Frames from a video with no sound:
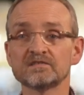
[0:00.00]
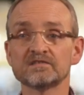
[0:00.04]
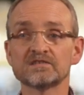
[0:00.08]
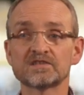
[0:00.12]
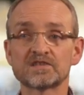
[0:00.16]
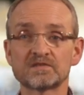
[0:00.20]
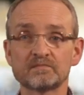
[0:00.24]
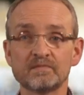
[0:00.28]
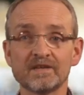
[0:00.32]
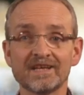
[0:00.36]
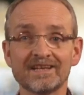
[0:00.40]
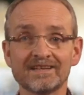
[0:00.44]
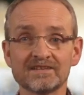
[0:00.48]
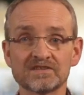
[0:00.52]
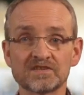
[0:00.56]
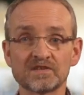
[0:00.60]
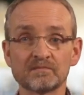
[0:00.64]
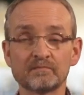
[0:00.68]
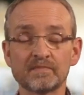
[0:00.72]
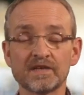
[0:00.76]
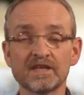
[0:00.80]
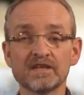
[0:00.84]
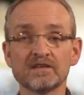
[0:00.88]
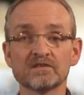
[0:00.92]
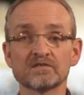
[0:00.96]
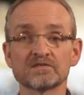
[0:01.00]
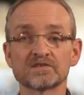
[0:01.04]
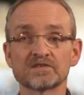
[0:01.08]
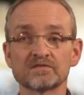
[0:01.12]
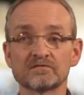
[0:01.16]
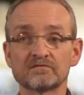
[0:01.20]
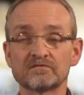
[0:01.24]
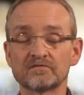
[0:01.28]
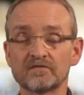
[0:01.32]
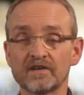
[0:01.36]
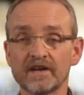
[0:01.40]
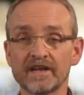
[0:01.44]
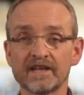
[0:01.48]
Speaking to peers
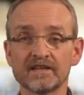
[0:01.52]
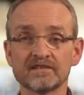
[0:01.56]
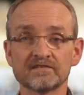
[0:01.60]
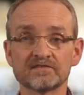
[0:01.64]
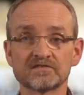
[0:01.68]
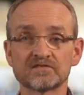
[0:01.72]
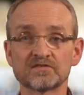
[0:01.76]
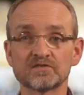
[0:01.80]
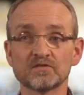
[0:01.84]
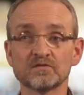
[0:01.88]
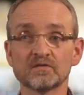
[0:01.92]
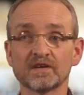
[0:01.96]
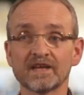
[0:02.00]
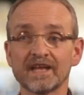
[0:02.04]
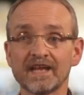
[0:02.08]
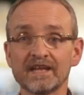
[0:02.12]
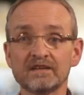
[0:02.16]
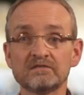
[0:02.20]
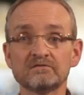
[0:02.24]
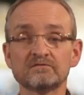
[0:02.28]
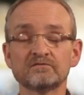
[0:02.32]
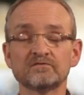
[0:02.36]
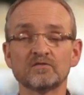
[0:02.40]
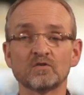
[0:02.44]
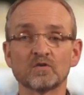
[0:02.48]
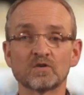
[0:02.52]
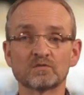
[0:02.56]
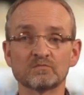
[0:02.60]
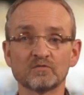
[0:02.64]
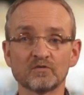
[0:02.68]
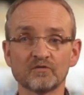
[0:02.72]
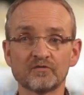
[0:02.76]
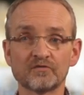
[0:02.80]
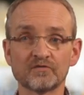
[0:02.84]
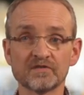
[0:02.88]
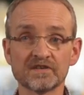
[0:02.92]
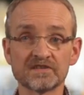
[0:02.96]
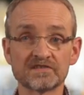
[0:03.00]
and friends, doing it
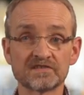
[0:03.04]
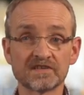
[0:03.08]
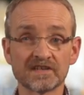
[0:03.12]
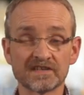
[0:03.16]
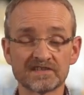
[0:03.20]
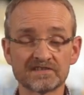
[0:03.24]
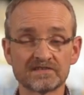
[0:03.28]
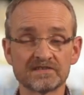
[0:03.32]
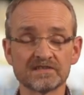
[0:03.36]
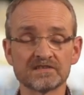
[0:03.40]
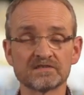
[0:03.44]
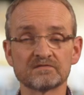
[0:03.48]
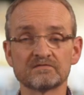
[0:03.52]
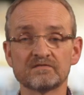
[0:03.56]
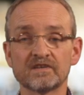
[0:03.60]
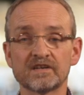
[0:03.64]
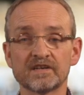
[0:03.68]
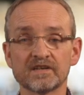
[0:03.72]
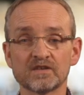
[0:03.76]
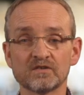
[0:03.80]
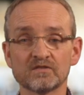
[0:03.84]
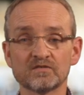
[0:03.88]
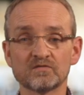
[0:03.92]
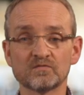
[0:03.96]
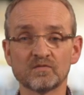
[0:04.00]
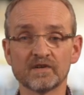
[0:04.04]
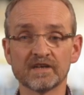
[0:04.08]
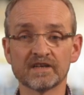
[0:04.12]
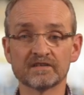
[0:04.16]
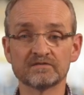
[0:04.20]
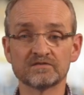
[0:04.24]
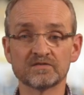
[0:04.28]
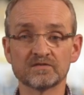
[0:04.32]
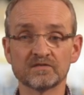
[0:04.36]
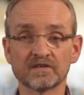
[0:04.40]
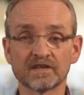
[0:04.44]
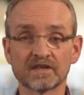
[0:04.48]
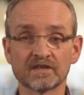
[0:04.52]
informal 360 is a very good way
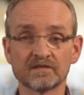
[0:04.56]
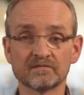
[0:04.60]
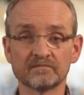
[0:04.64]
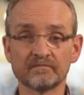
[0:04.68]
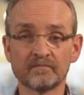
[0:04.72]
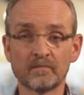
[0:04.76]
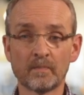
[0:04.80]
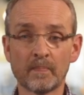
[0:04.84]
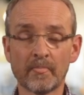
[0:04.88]
of doing it.